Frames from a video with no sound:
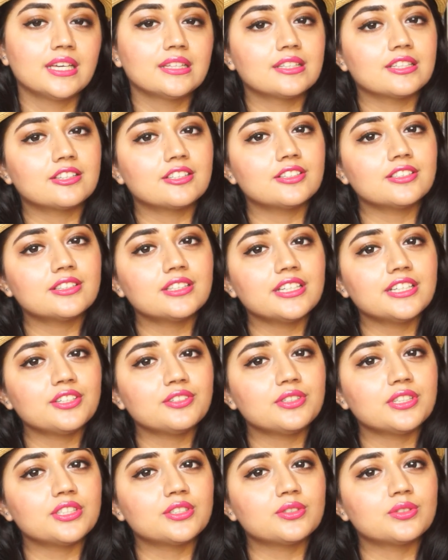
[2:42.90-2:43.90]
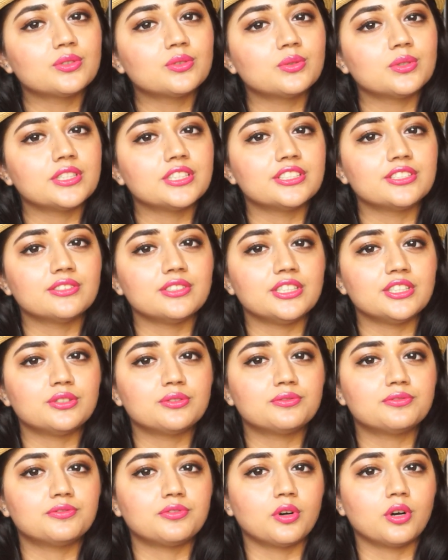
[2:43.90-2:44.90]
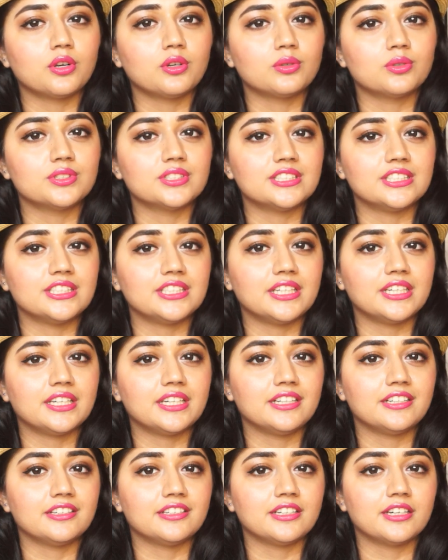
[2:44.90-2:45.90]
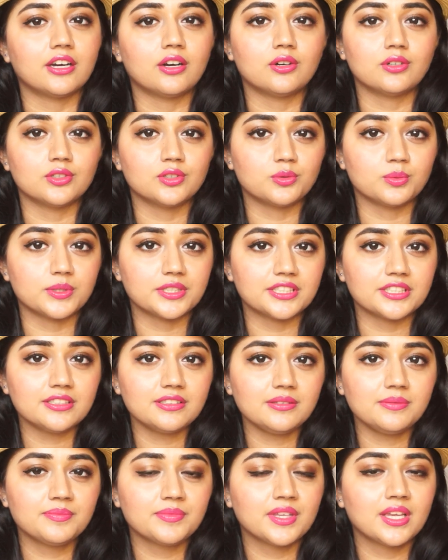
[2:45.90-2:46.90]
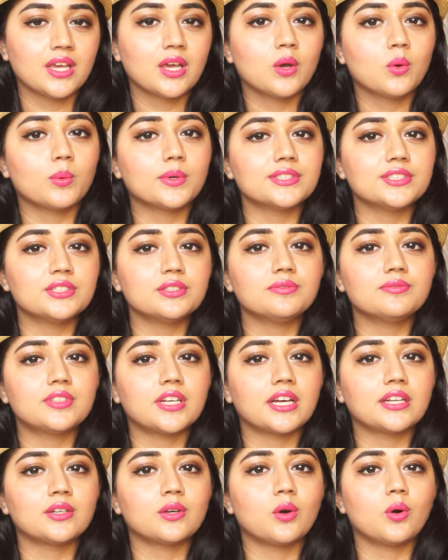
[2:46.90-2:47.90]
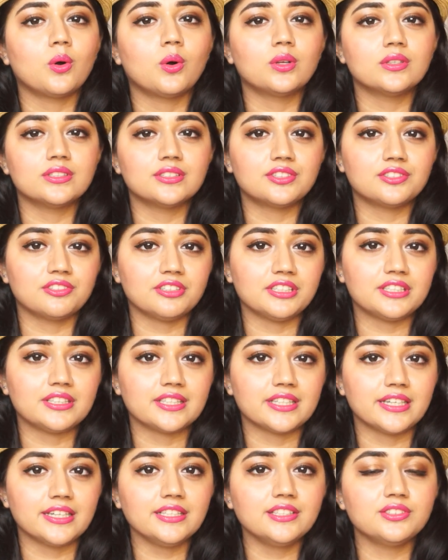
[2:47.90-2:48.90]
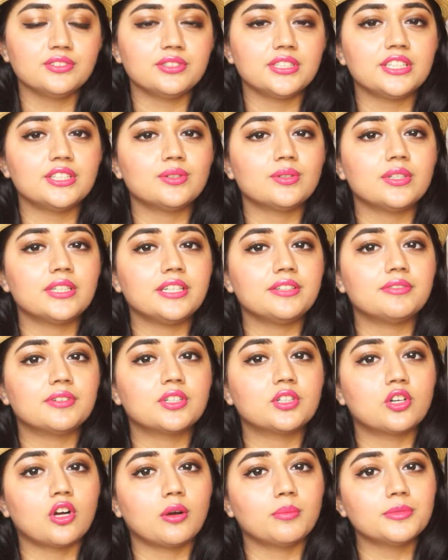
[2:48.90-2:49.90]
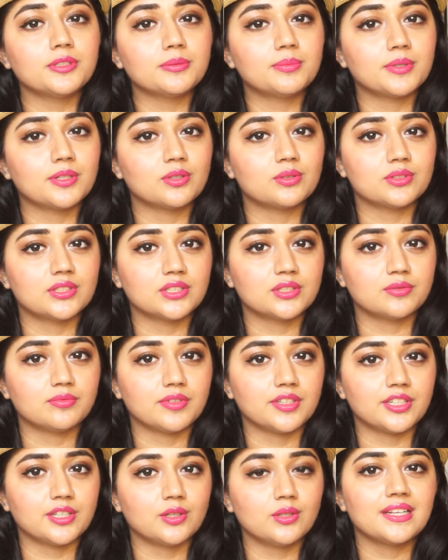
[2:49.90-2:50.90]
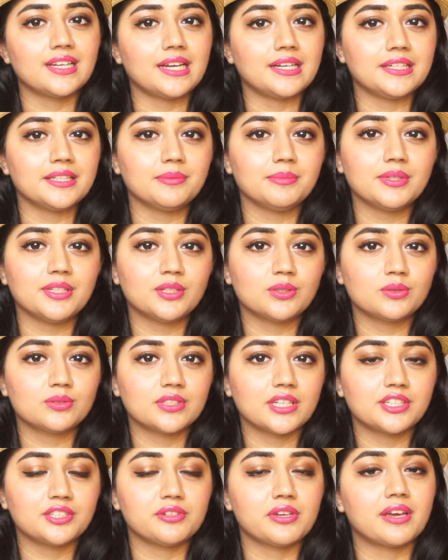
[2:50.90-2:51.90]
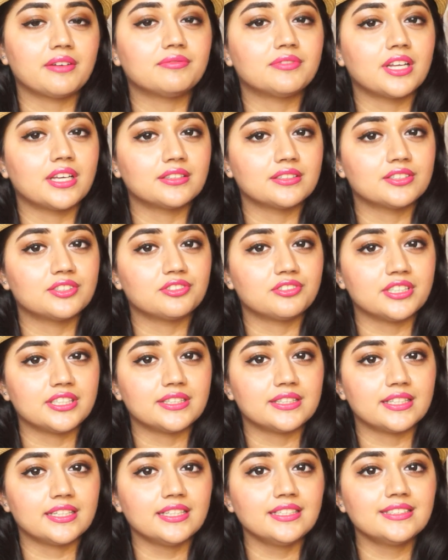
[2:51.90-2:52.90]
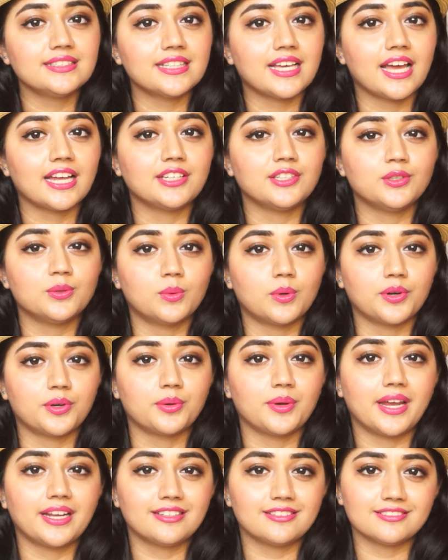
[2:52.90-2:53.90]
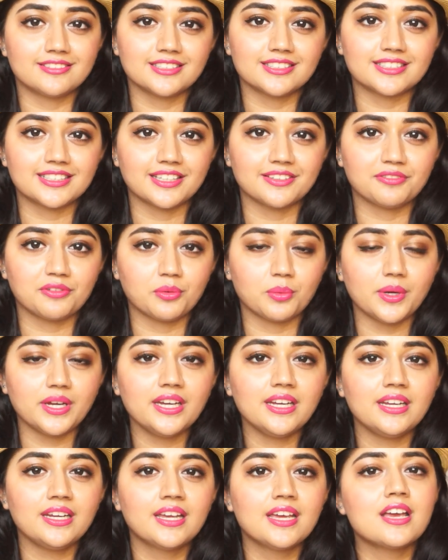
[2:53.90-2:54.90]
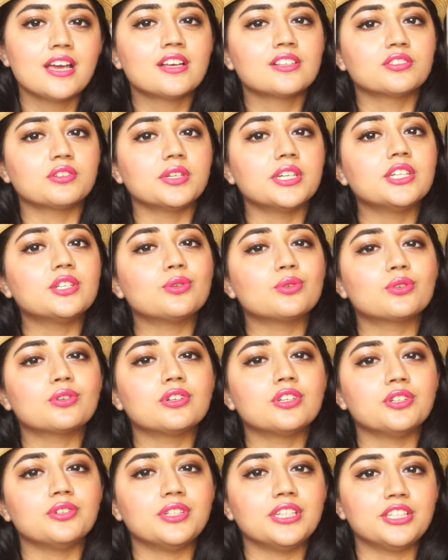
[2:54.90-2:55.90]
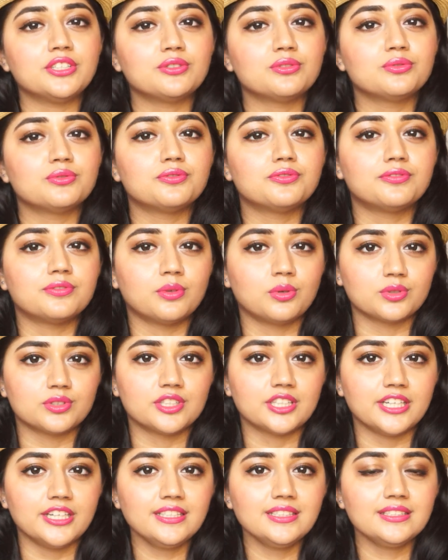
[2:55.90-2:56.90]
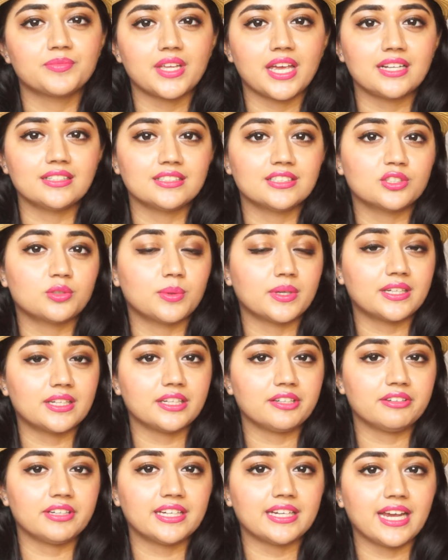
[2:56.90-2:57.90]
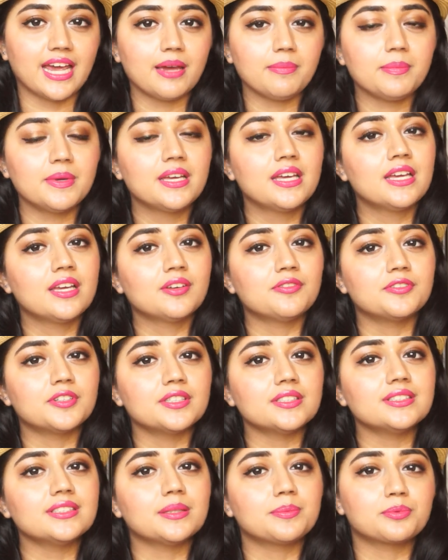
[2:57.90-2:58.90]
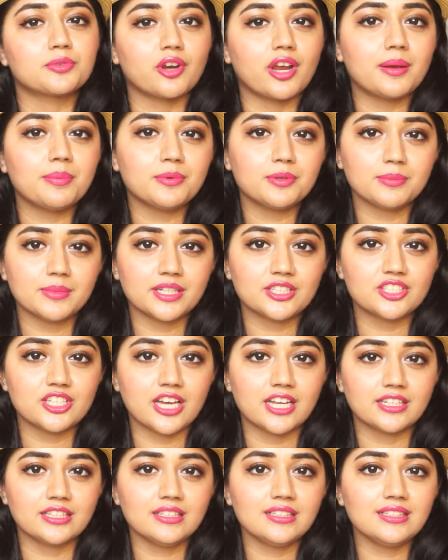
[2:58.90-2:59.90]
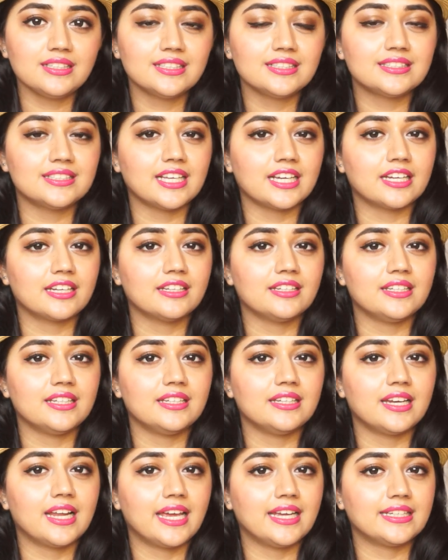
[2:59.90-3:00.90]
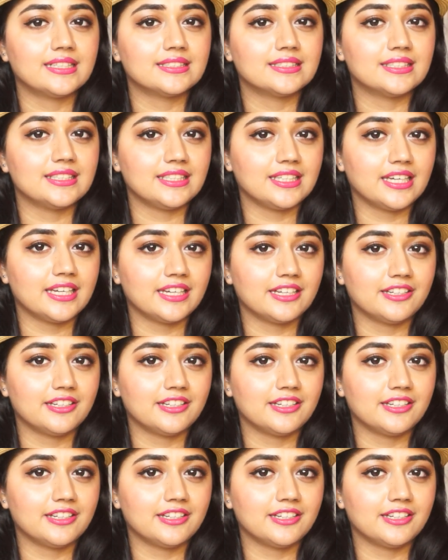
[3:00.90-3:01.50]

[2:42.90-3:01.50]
The third thing you need to do is you need to follow ZA India on Twitter. Once you've done all the three things, you need to leave a comment below this video letting me know that you have done the three things and you want to enter this giveaway. So in total, you need to do four things. I'll just quickly recap. First, subscribe to my channel. Secondly, like ZA